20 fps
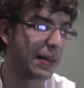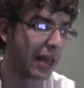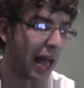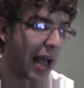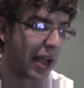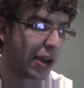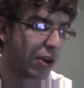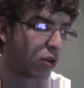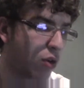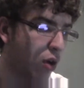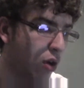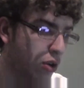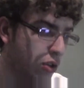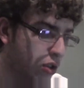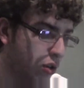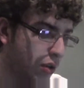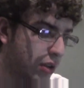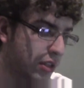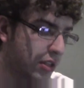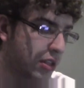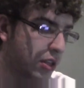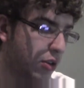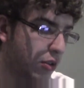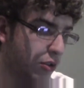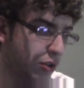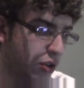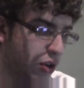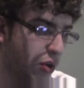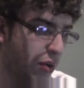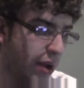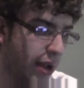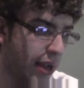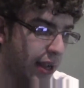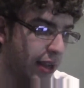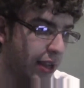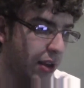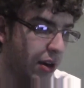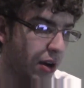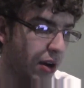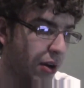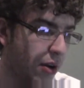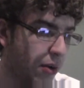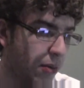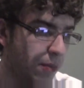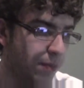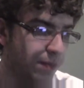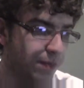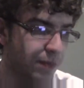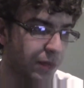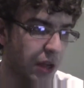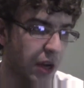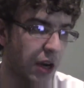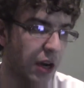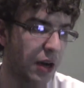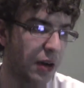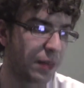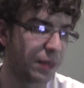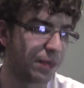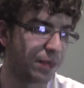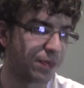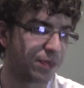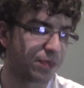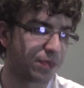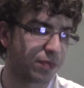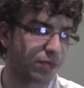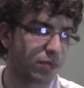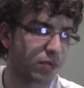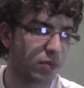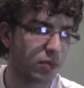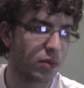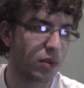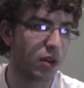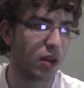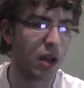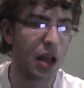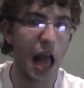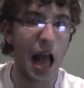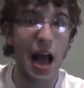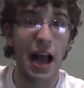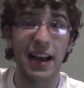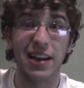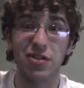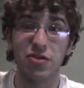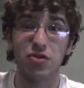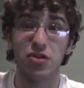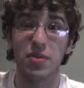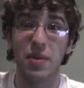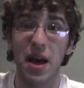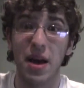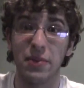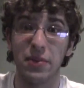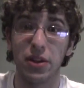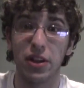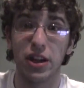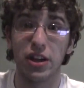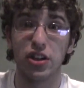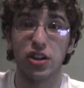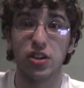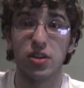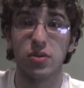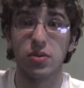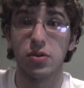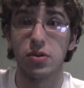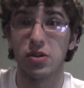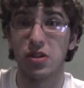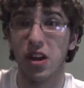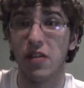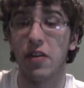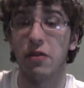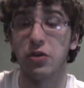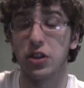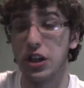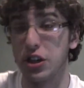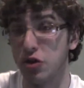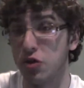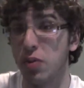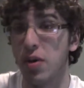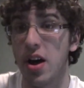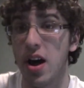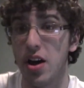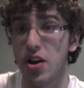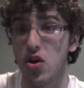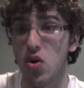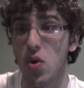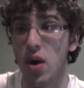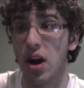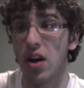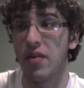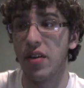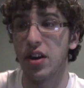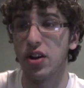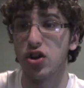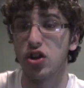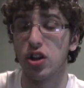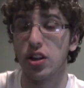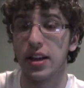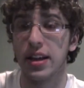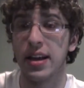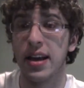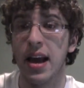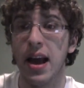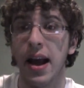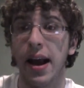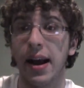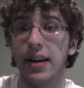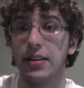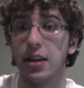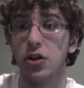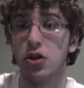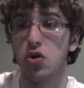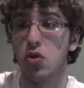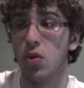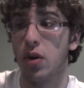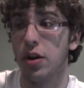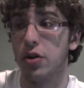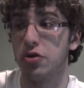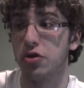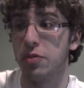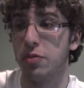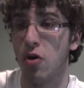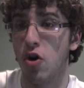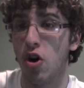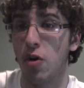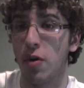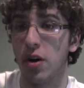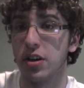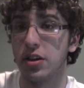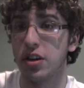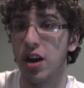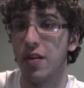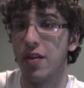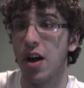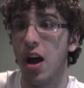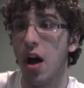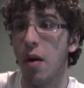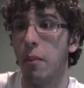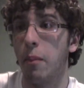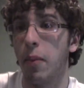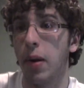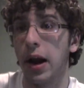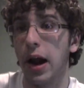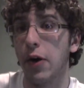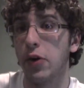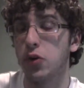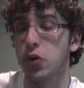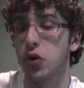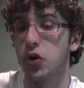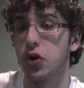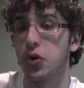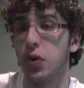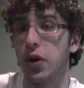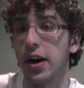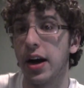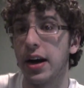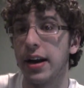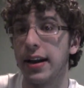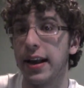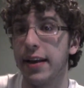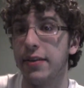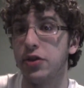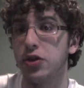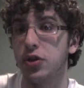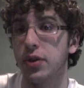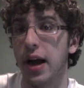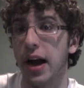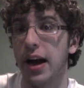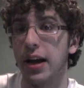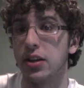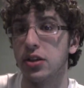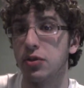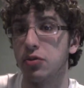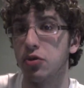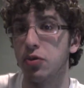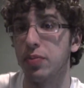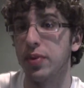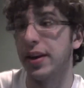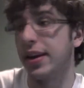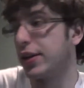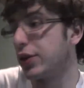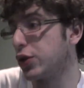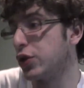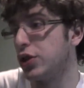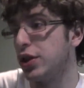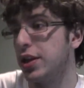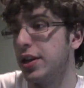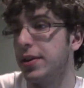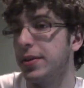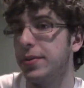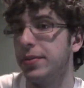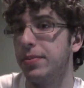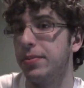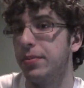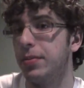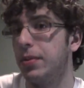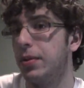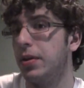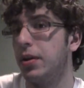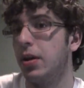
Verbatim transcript: I could also consider doing, you know, um, I can do some emulations of some stuff, which I do plan on doing eventually, because I do want to do some Pokemon stuff. But I was wondering what kind of games you guys would be interested in